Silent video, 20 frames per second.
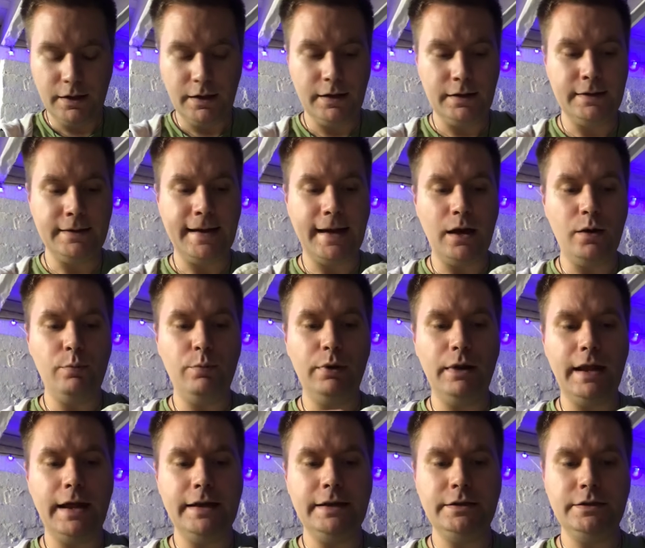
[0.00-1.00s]
Now
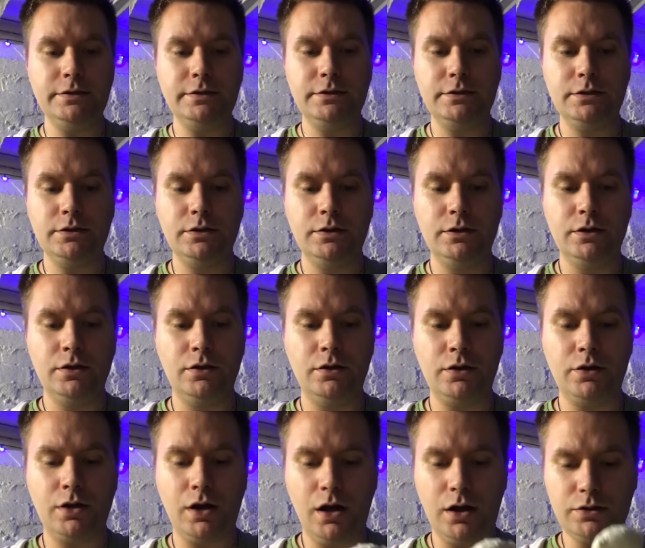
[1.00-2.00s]
place the
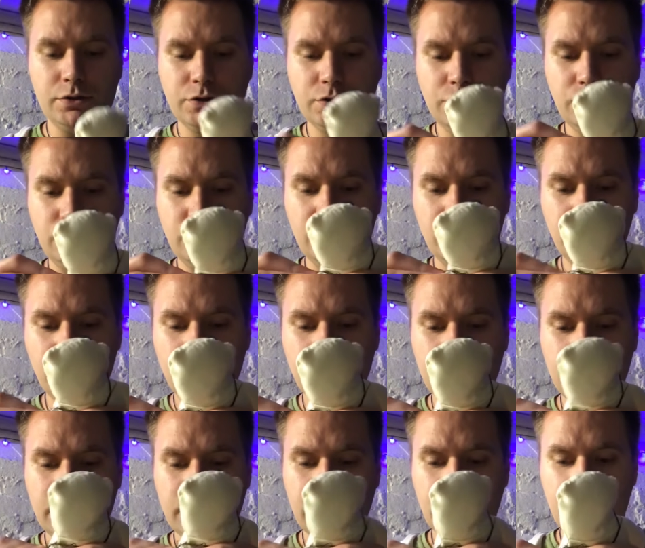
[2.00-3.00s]
cut
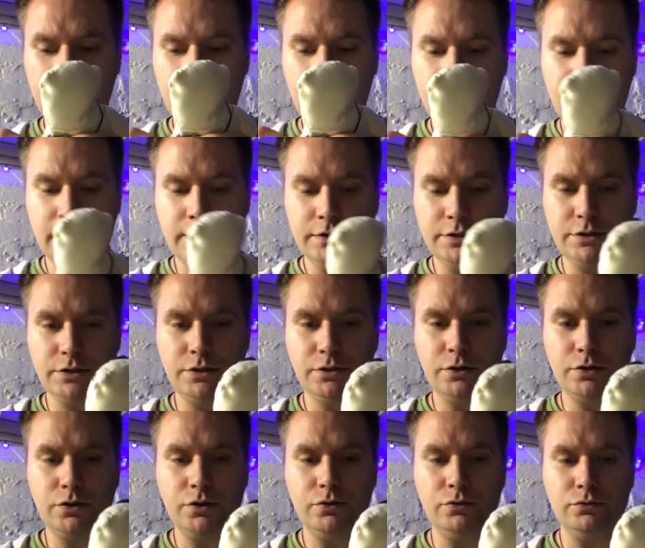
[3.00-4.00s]
cords into the
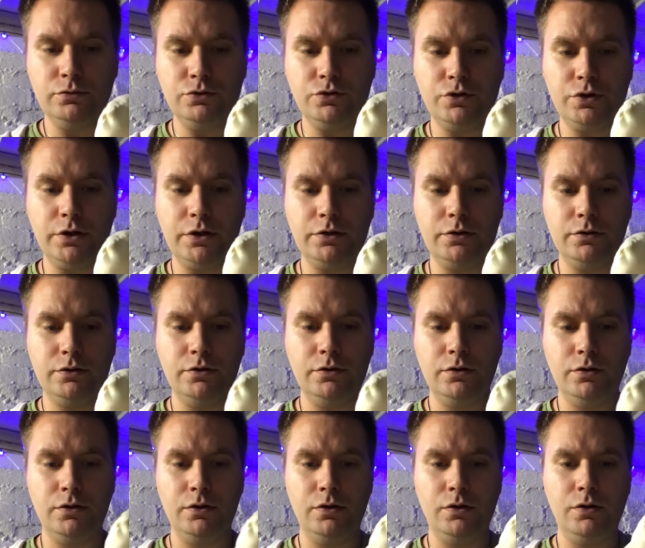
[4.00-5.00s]
cauldron
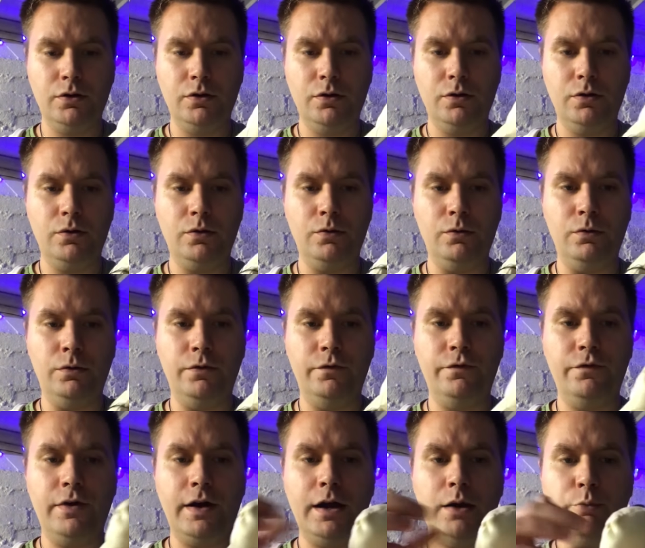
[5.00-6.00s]
or the
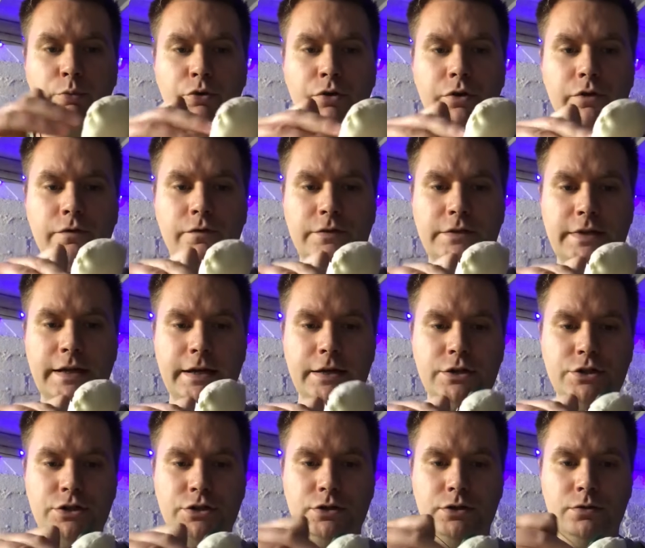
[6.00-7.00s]
fireproof
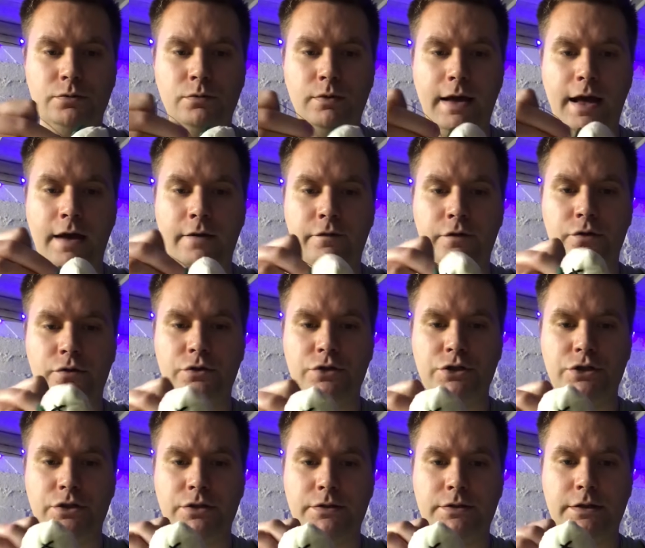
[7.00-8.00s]
dish, whatever you're
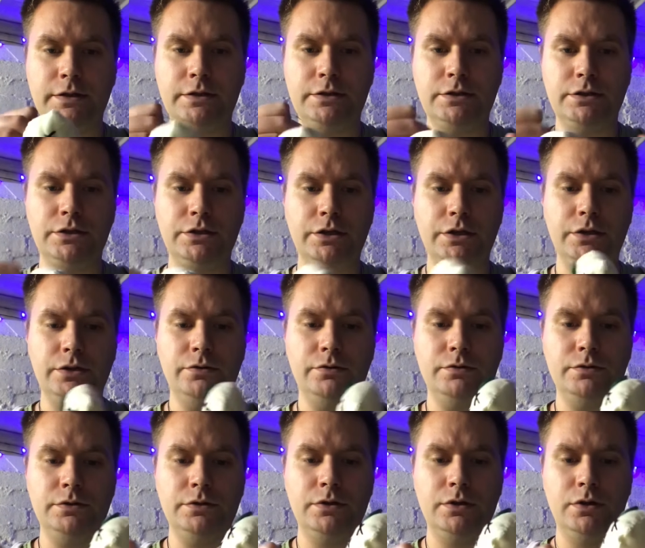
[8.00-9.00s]
choosing to
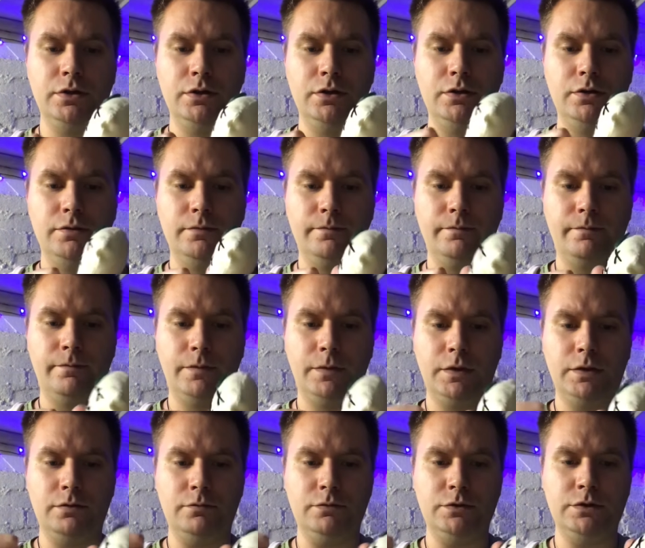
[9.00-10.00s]
use.
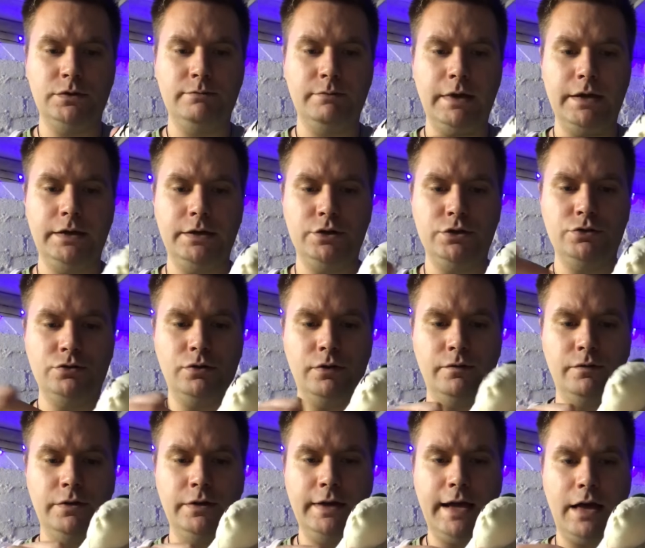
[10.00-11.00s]
I'm just making sure
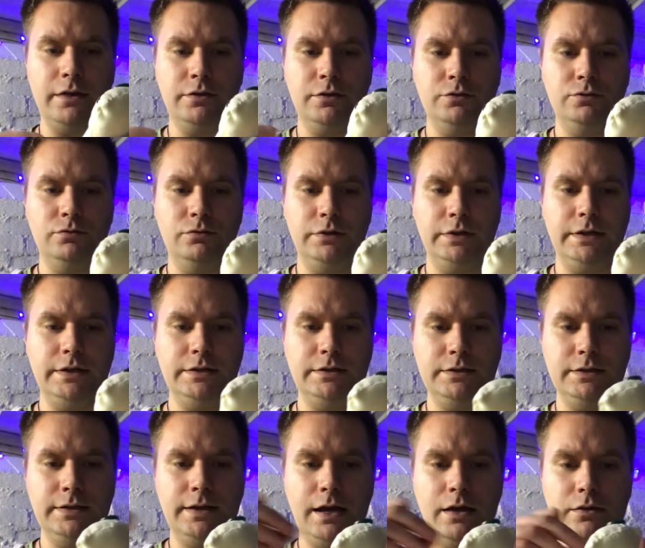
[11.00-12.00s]
I've gathered all these
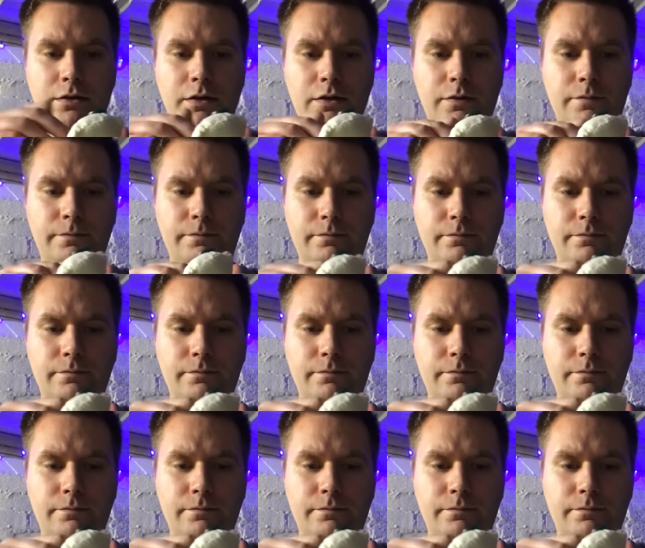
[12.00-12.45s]
together.